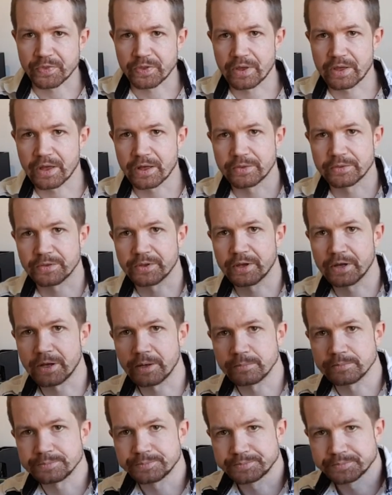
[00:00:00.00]
And
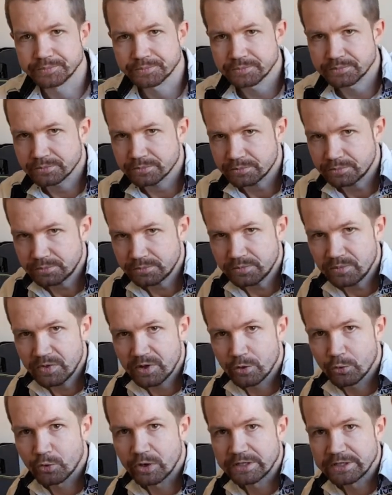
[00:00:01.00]

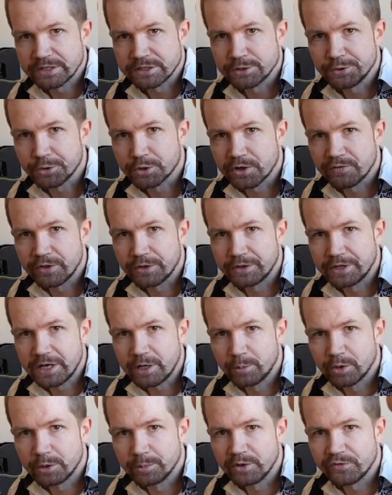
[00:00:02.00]
one last look of the
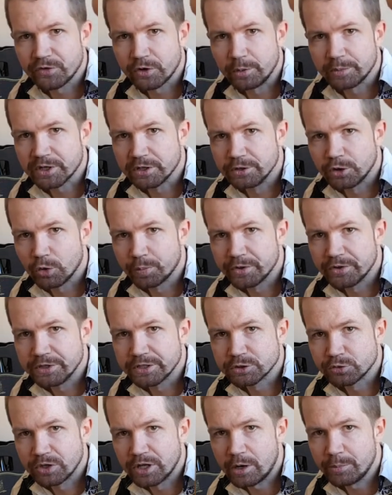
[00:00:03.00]
label before I'm gonna open
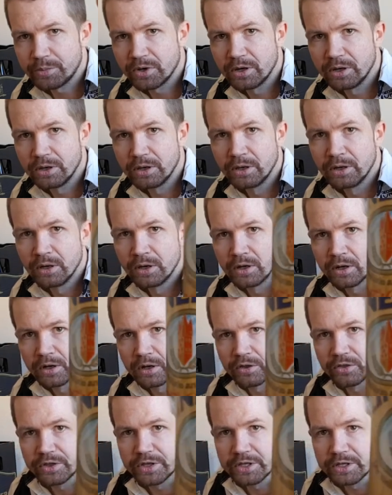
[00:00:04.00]
this one up.
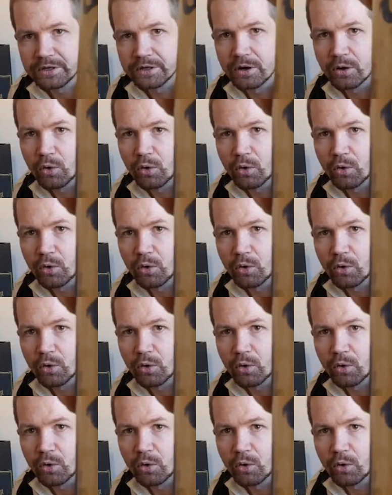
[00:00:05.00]
The